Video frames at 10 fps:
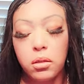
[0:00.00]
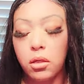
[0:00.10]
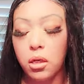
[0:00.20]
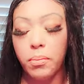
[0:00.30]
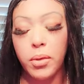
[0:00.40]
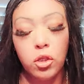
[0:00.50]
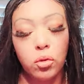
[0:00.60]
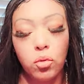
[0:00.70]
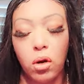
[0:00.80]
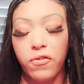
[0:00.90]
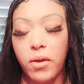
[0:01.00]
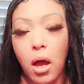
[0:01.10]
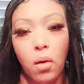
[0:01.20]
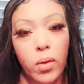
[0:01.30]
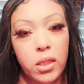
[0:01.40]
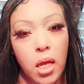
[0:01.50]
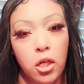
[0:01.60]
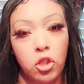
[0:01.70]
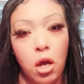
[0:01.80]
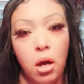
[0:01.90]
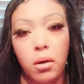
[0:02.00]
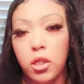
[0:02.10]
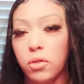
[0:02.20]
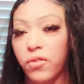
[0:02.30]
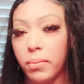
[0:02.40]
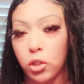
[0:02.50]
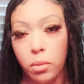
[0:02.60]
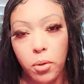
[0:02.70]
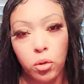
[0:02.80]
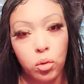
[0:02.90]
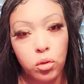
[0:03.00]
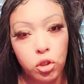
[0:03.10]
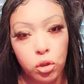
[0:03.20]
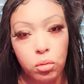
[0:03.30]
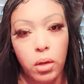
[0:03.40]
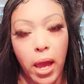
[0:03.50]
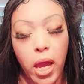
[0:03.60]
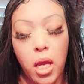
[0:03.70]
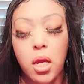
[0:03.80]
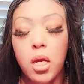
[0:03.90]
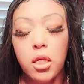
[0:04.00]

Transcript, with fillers: Could be a dude or if he always say this, y'all, because females jump on dudes too, okay?